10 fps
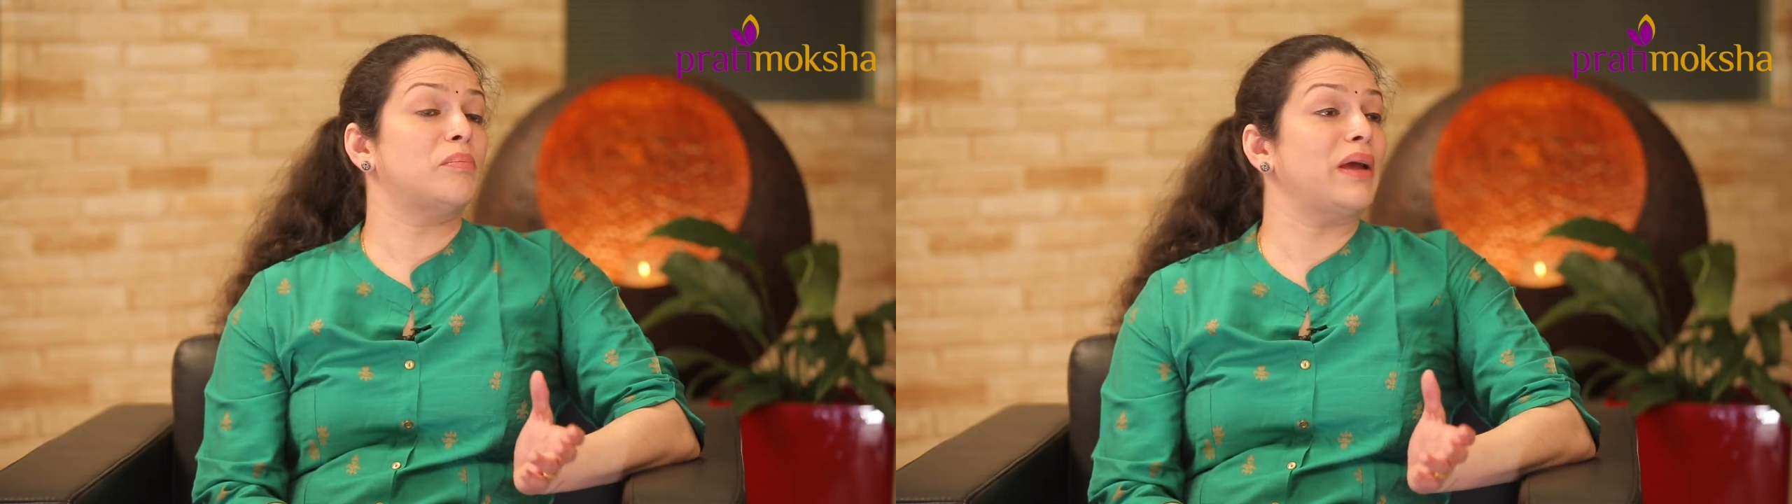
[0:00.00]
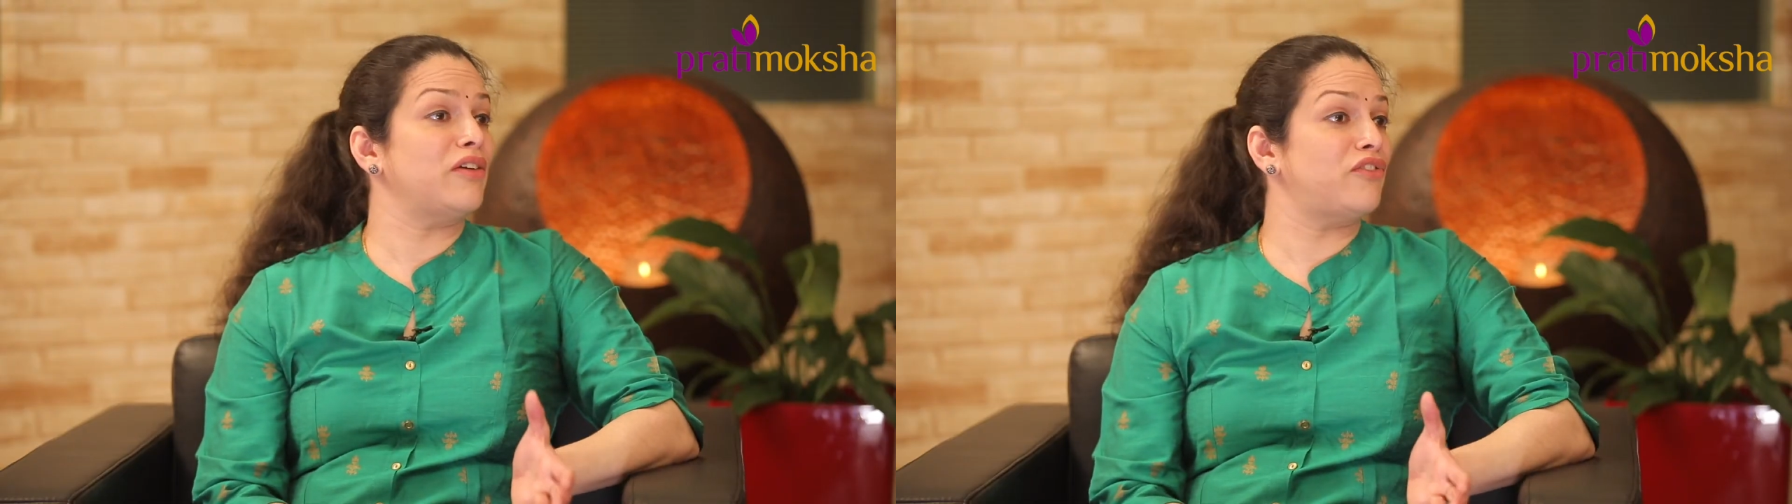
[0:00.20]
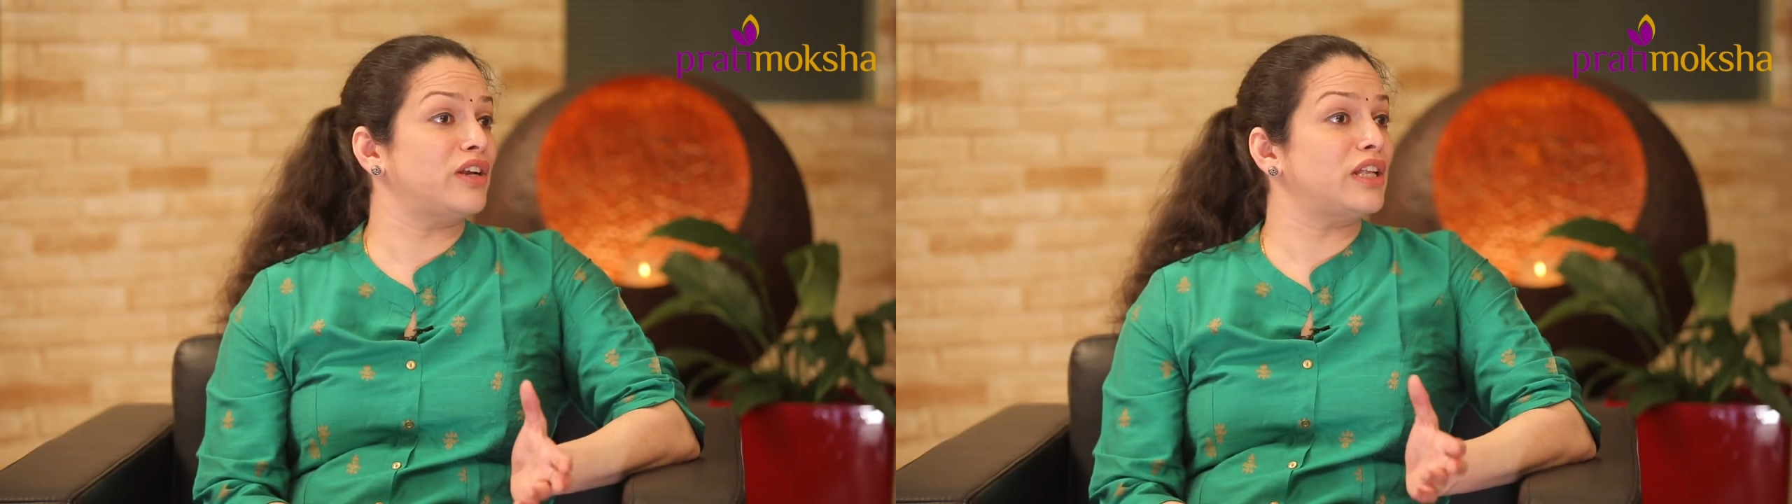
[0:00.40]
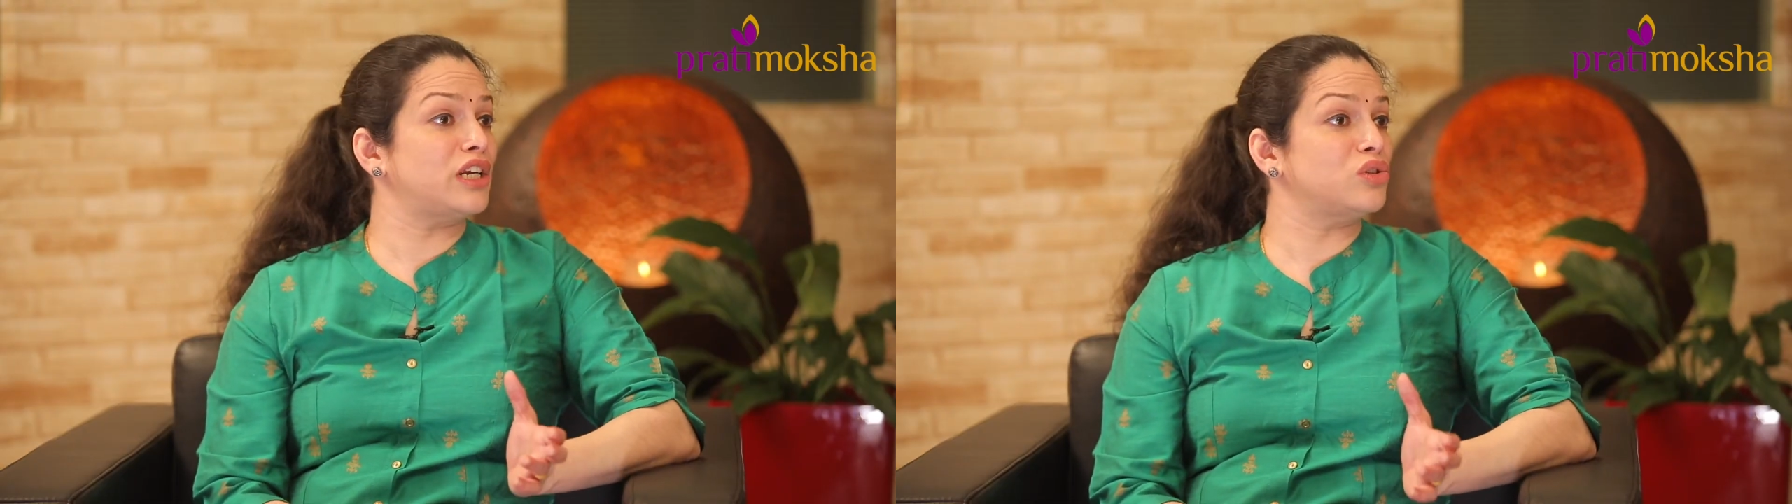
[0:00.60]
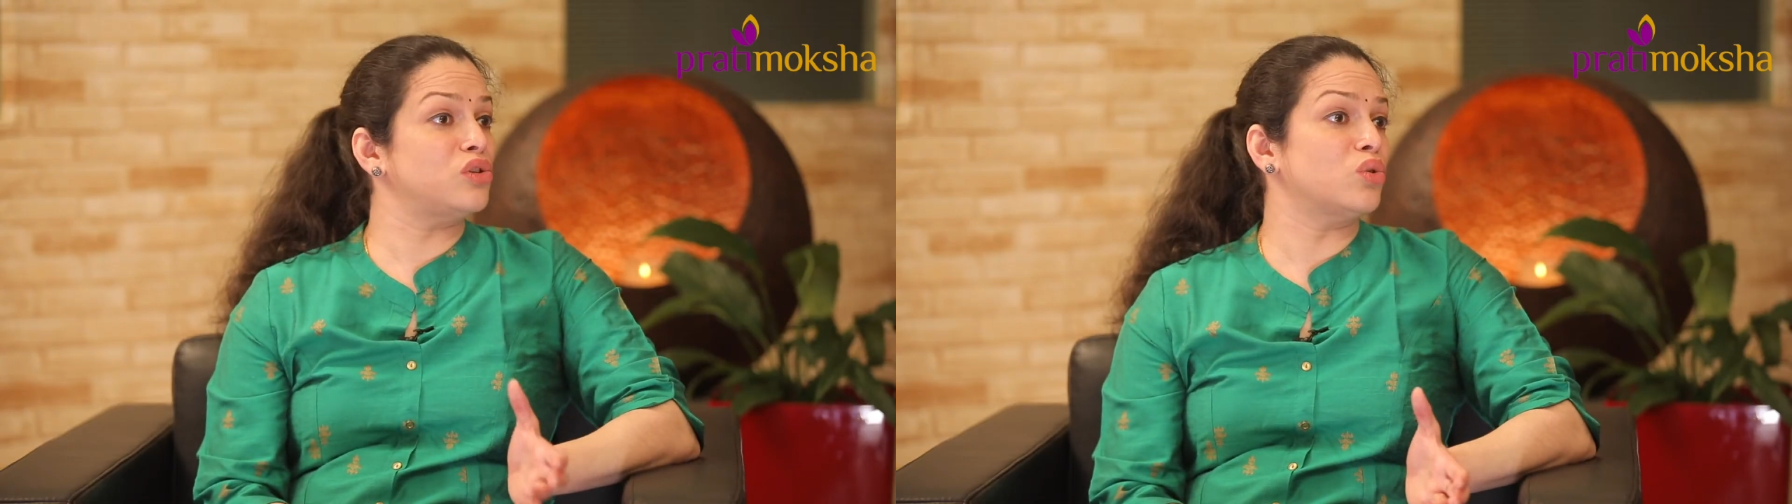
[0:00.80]
benefit
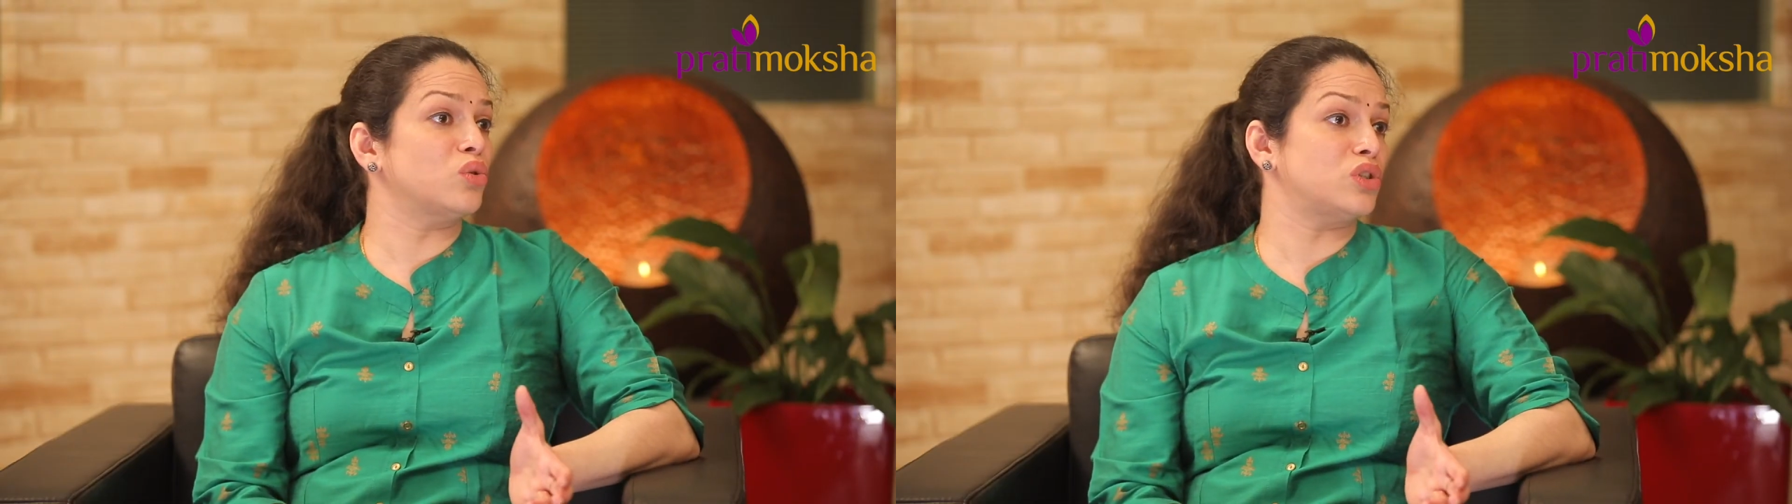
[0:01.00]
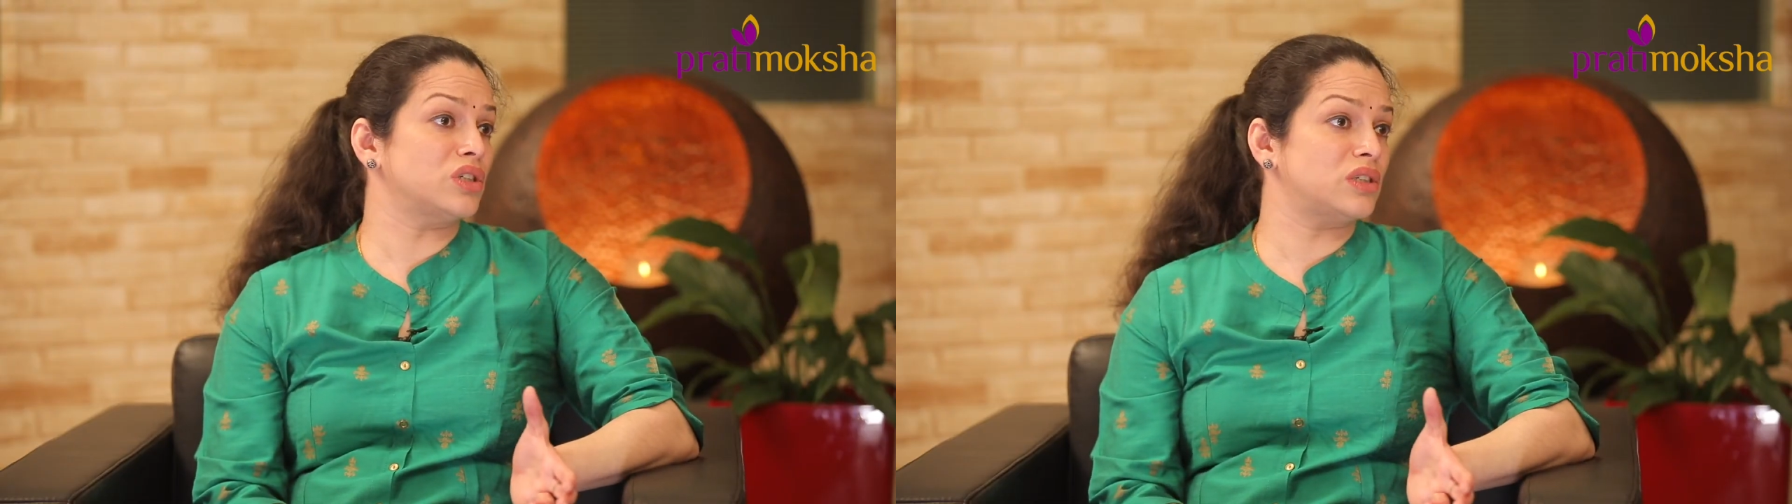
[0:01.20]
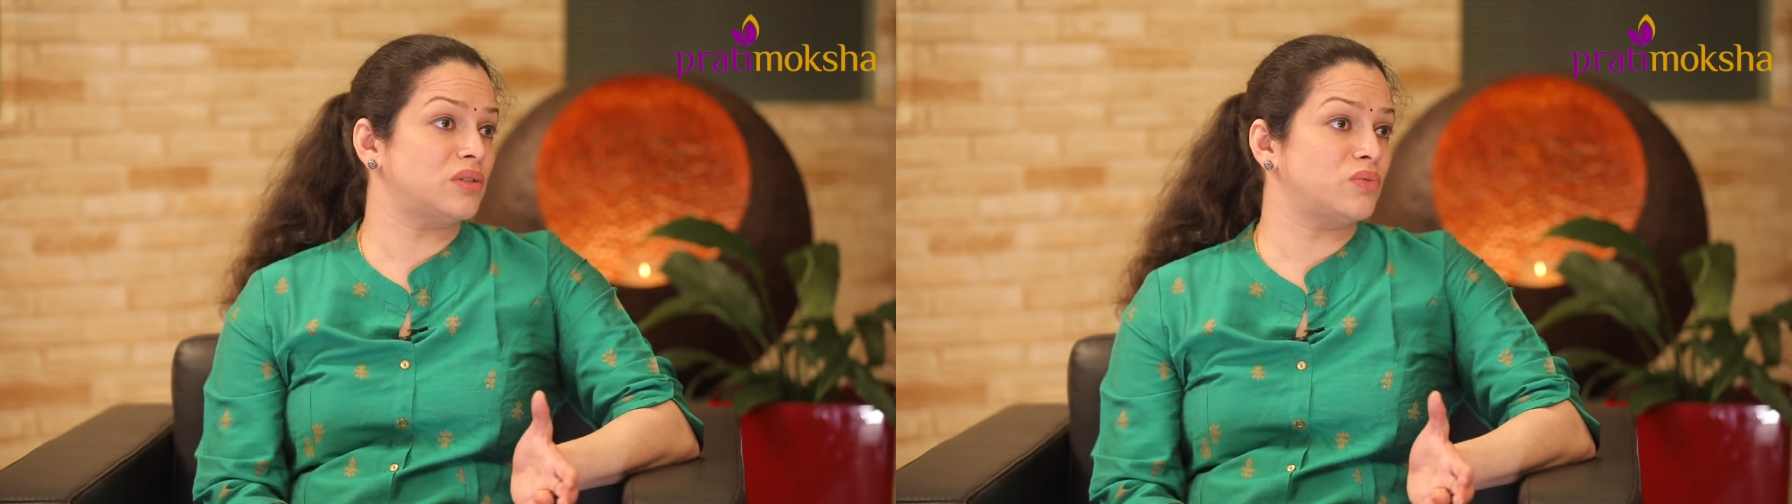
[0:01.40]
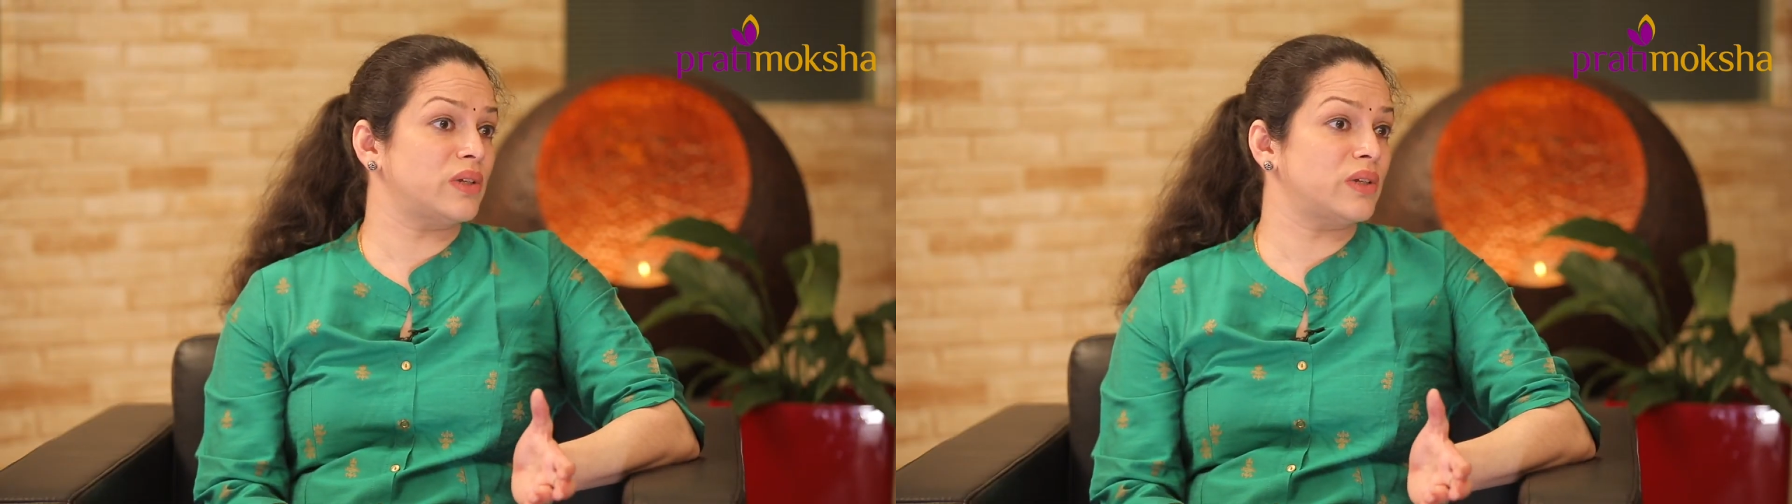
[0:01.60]
that you'll notice